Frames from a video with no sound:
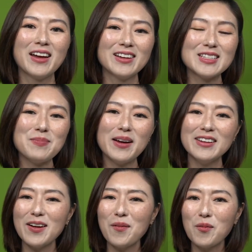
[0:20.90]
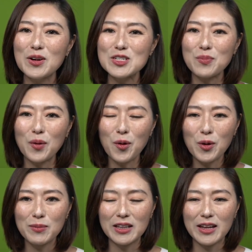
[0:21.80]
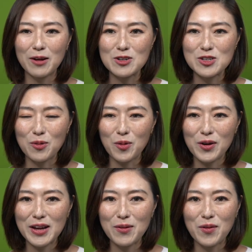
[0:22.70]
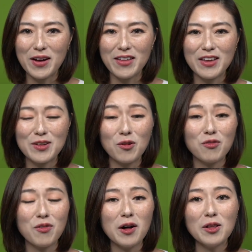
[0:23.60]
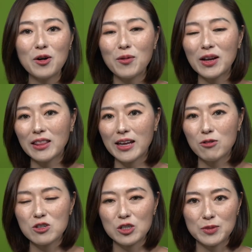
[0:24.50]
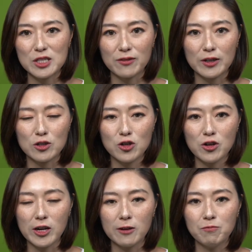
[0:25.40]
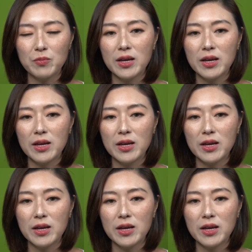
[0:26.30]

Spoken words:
Depending on which programming language you're working with, you'll follow a language-specific journey.